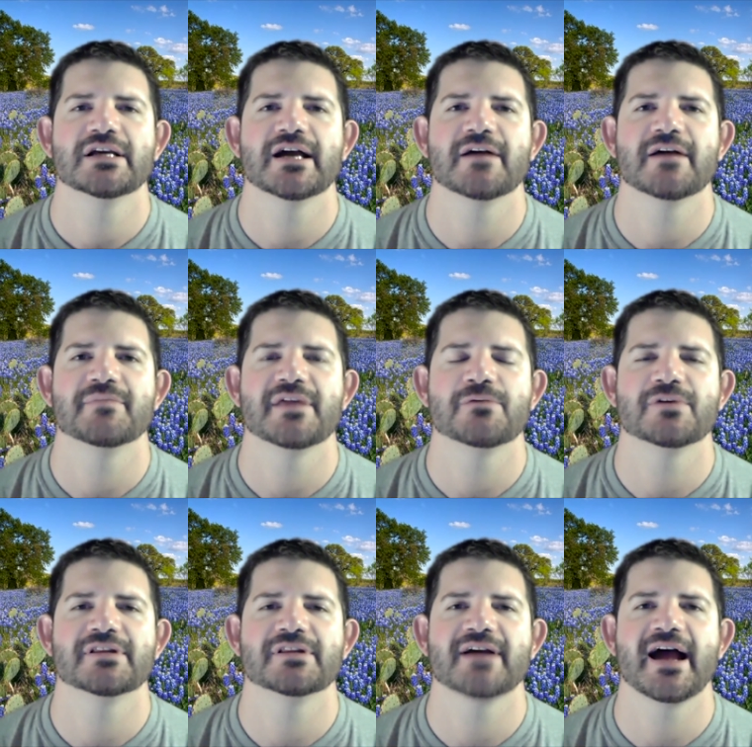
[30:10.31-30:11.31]
Um, they were
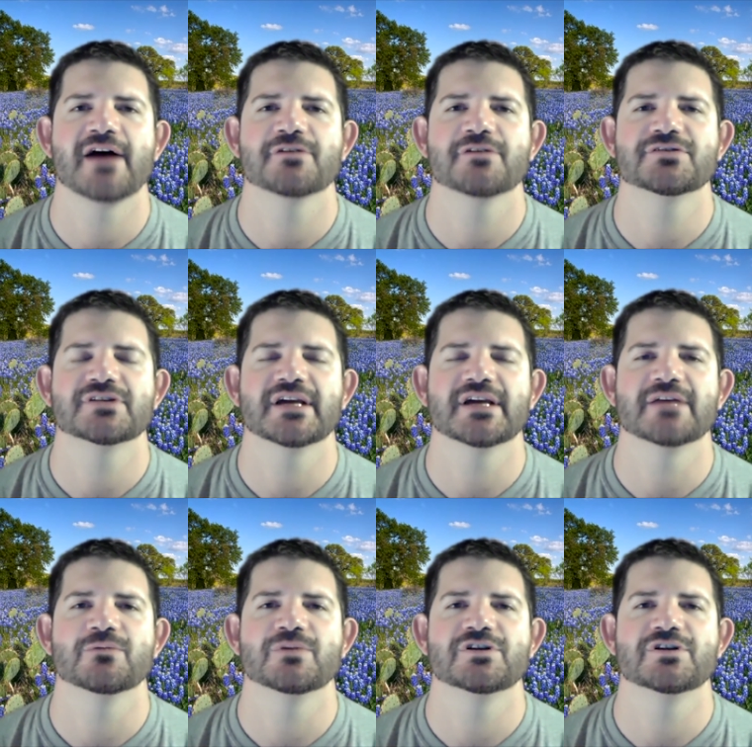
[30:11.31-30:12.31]
in their house
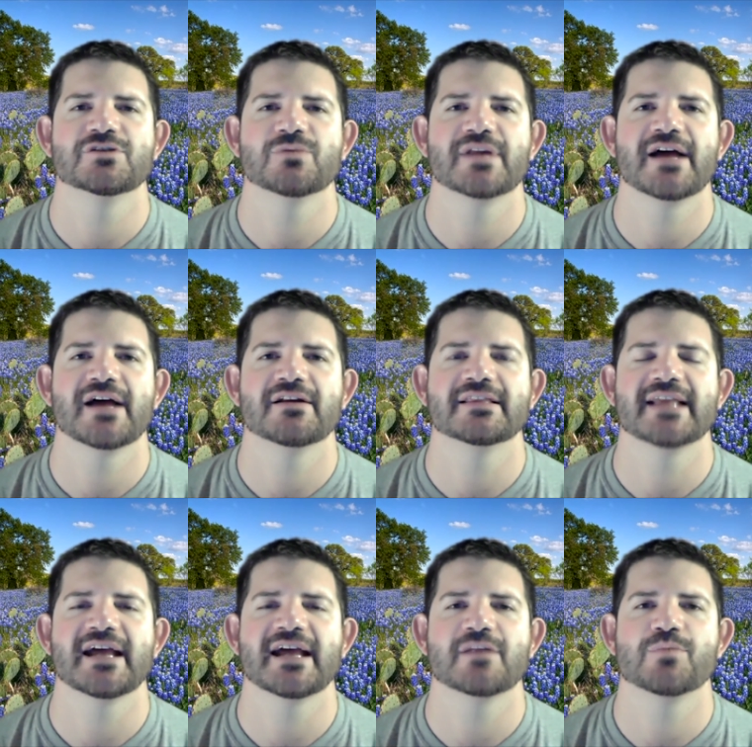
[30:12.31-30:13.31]
and we just went out and they
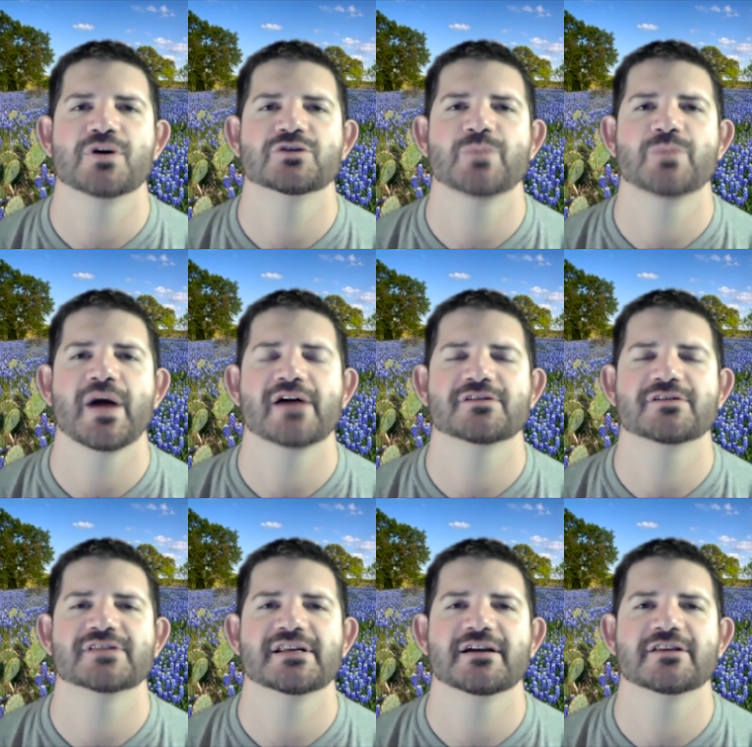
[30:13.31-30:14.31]
had a brush pile
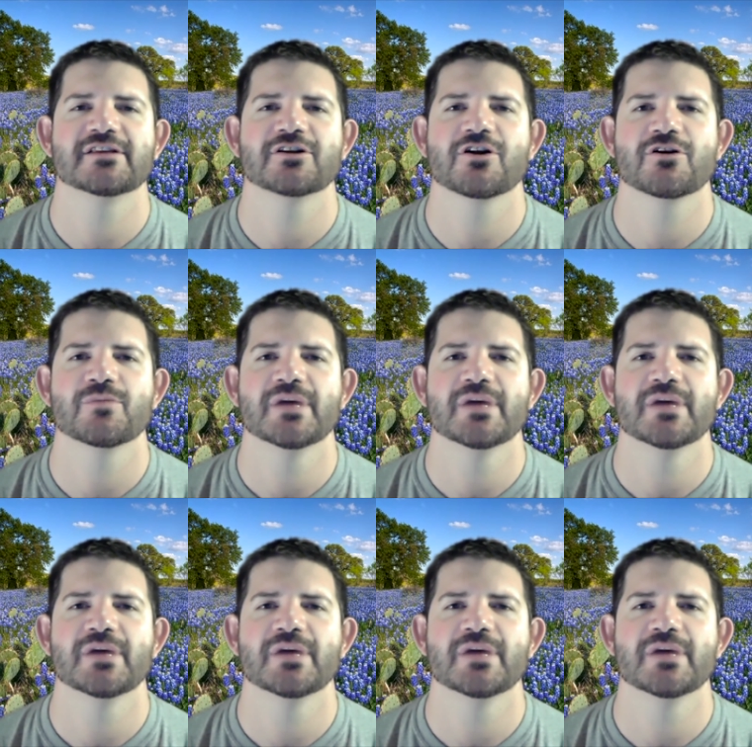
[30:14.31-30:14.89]
sitting on the curb